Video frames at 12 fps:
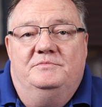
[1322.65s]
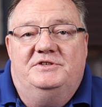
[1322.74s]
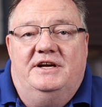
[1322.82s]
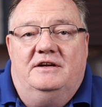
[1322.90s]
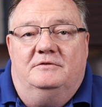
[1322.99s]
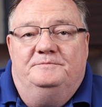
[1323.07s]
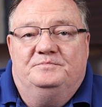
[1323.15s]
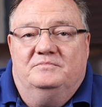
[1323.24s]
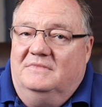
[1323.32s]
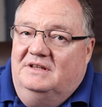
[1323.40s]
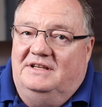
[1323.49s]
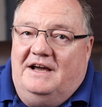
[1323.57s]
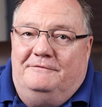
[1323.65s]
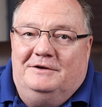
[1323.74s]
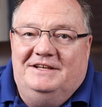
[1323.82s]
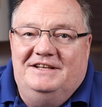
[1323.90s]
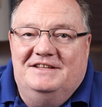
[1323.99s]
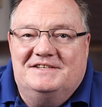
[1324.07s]
channel,
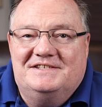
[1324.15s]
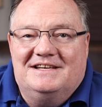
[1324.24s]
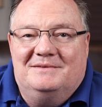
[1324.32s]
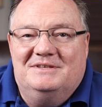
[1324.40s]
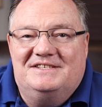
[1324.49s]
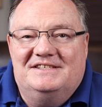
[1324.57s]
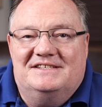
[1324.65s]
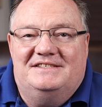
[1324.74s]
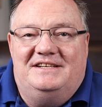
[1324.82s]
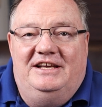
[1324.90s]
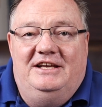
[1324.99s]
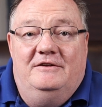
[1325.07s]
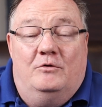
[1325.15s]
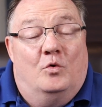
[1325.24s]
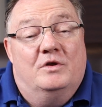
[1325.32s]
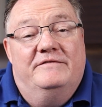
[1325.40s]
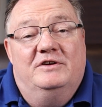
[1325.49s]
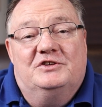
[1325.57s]
definitely the Sigma 16 or
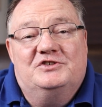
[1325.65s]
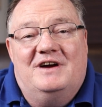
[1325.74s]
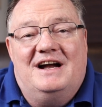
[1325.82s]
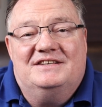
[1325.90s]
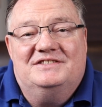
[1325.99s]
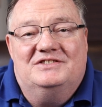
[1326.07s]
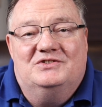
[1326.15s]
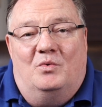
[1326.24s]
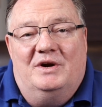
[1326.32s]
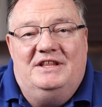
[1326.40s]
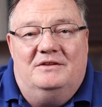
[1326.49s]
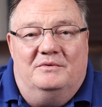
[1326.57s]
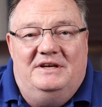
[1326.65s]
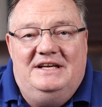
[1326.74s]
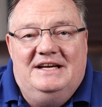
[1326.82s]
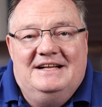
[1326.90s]
the Viltrox 23